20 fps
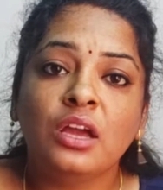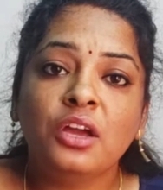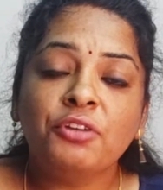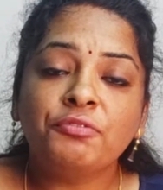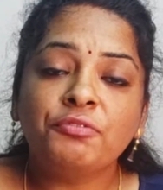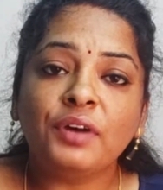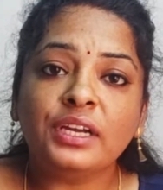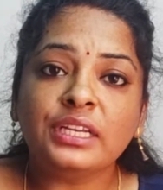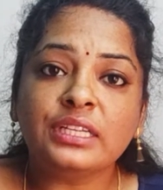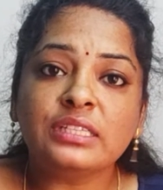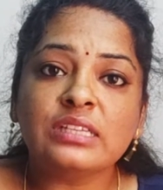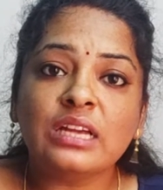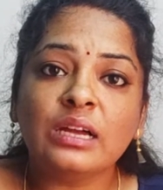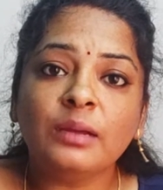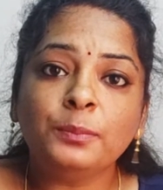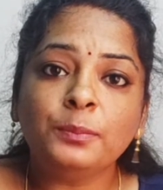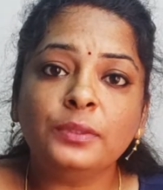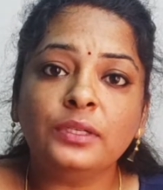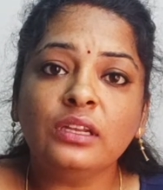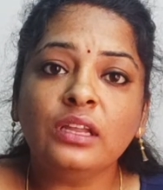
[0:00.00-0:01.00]
For
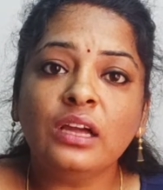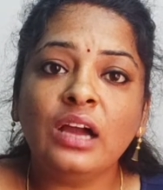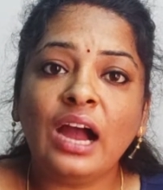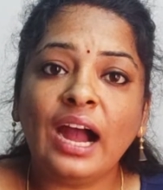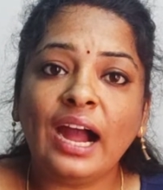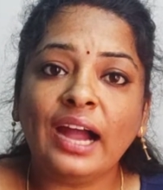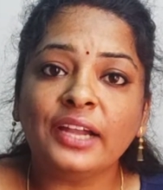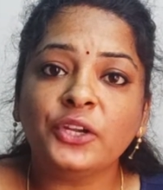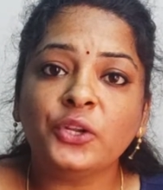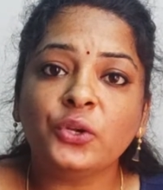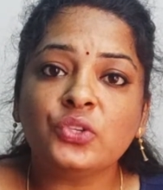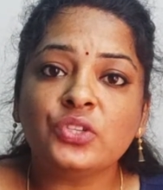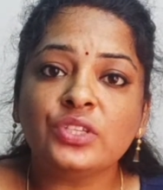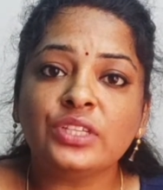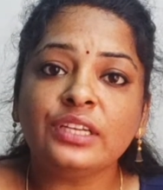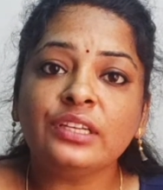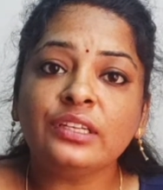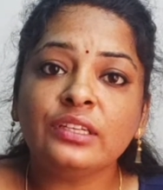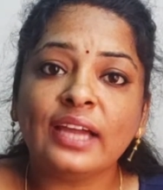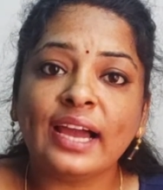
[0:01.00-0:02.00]
example,
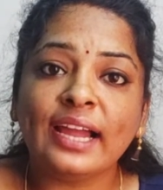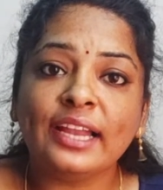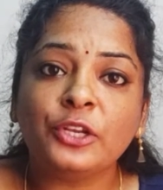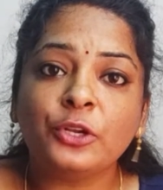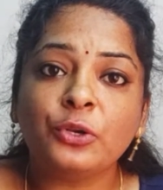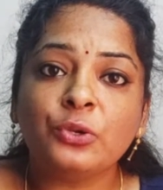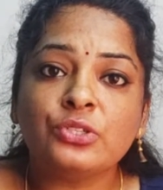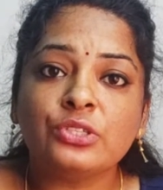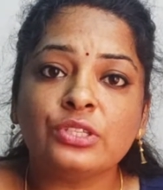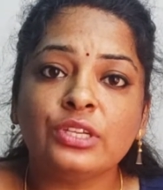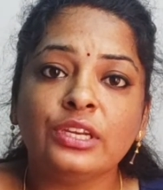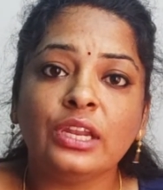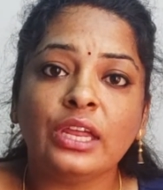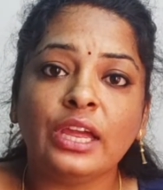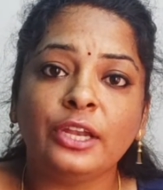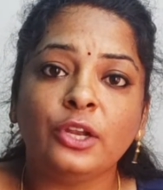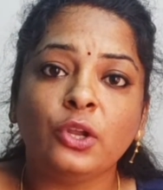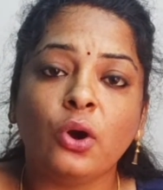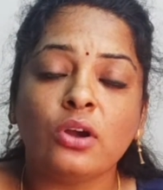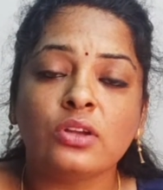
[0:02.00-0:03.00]
hydrogen, nitrogen
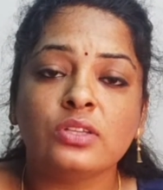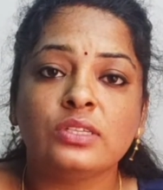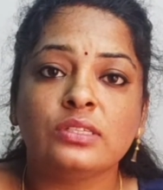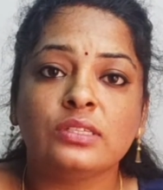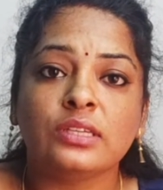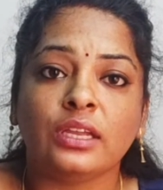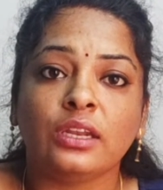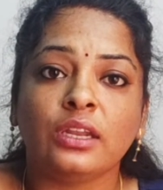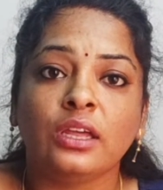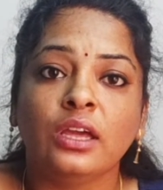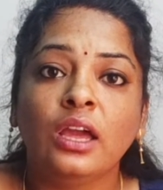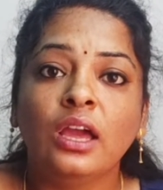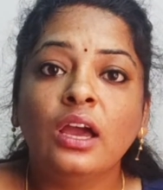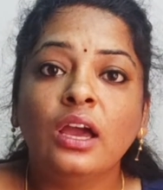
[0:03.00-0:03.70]
and oxygen.